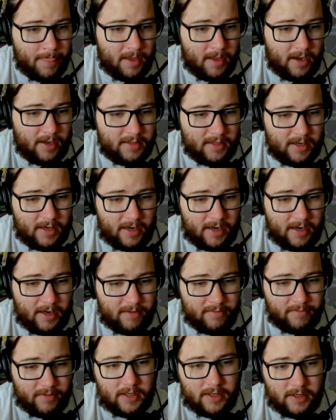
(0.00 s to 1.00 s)
And then I
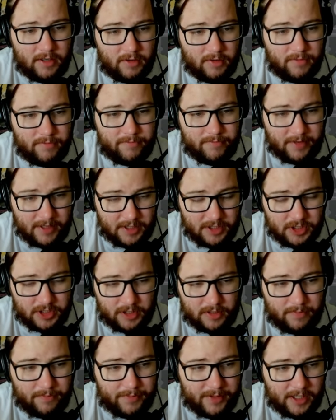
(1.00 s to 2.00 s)
have
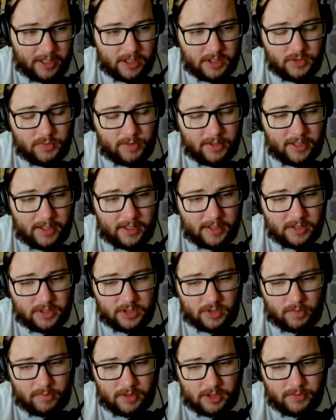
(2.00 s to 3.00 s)
innervation. Because we're getting
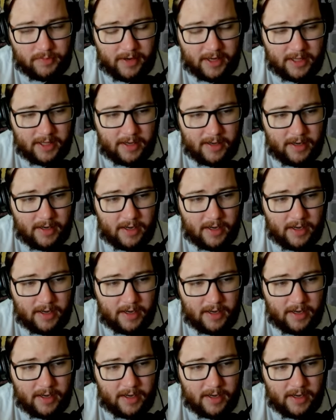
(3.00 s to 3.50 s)
so much melee